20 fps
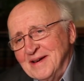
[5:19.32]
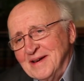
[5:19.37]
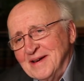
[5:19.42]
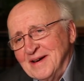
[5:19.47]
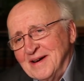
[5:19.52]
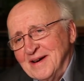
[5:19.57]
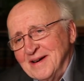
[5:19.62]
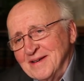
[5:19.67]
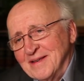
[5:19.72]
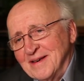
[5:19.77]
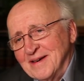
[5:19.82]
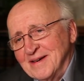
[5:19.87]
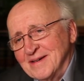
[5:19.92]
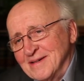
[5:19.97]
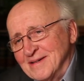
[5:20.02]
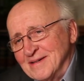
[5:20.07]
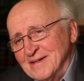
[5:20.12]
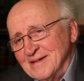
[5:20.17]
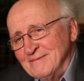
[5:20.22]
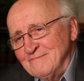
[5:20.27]
I
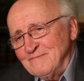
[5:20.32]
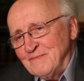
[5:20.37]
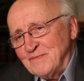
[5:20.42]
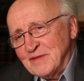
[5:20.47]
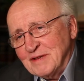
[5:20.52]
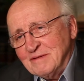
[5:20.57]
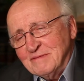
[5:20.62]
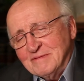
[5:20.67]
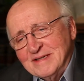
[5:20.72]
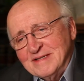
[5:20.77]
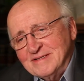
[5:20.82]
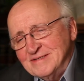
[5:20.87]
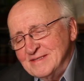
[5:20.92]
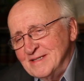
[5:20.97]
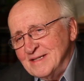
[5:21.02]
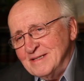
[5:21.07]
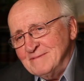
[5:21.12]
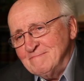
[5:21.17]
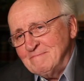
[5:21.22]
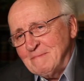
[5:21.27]
think uh, when,
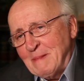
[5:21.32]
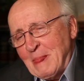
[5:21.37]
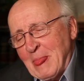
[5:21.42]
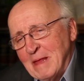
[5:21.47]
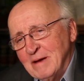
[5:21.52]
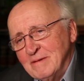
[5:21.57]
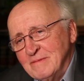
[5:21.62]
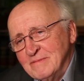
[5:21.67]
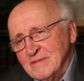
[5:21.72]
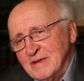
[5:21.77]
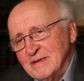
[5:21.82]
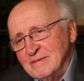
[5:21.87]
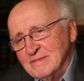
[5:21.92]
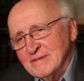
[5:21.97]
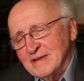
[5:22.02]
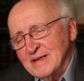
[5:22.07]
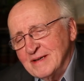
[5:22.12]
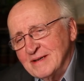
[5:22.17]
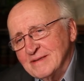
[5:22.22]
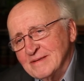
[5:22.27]
uh, when,
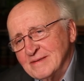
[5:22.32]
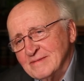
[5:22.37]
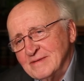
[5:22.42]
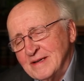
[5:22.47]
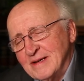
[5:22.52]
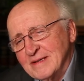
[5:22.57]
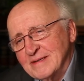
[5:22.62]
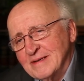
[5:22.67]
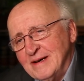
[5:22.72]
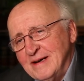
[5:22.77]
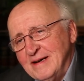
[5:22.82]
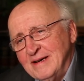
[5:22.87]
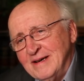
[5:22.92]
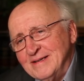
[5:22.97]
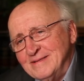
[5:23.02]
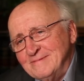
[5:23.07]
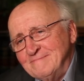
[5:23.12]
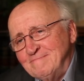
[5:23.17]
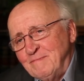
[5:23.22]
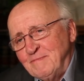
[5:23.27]
when, a, when a tight
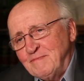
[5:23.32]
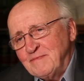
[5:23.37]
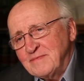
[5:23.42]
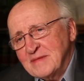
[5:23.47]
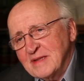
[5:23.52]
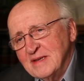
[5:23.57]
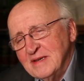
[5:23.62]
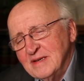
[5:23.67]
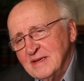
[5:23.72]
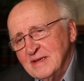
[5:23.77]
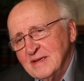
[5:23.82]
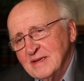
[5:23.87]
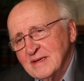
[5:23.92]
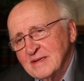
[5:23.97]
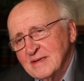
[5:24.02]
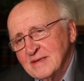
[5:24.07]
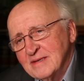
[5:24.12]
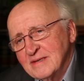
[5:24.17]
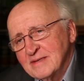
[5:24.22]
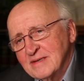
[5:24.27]
end uh,
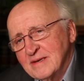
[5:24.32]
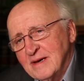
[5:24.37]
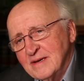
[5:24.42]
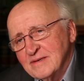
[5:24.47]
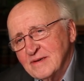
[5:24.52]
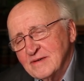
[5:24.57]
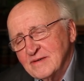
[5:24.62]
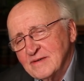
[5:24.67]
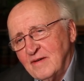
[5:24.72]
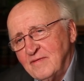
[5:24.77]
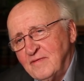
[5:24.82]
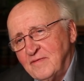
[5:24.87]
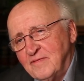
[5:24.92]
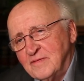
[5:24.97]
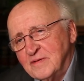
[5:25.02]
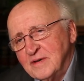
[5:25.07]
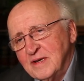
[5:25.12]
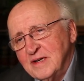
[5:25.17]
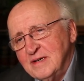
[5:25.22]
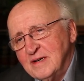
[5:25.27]
catches a
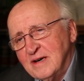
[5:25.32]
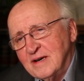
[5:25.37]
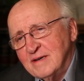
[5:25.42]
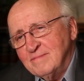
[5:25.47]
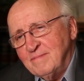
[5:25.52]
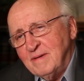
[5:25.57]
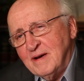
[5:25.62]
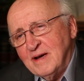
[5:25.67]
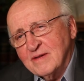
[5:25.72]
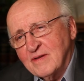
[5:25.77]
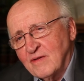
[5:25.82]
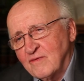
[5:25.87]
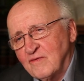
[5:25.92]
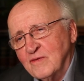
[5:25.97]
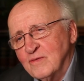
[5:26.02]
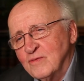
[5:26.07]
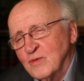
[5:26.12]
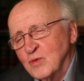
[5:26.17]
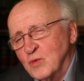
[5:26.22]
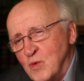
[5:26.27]
40-yard pass
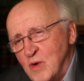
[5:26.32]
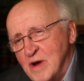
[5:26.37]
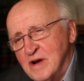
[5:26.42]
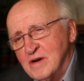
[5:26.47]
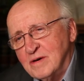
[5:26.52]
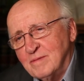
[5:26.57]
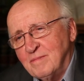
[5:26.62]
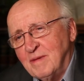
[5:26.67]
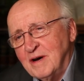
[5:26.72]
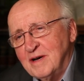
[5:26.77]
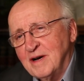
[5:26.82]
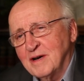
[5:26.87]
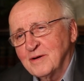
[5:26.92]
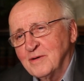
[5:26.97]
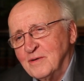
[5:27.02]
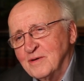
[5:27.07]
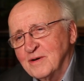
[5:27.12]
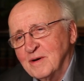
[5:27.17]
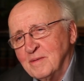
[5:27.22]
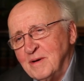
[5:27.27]
thrown well by a
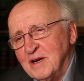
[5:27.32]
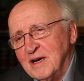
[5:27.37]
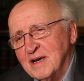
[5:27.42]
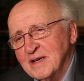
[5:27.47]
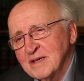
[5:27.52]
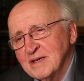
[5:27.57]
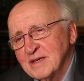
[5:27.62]
quarterback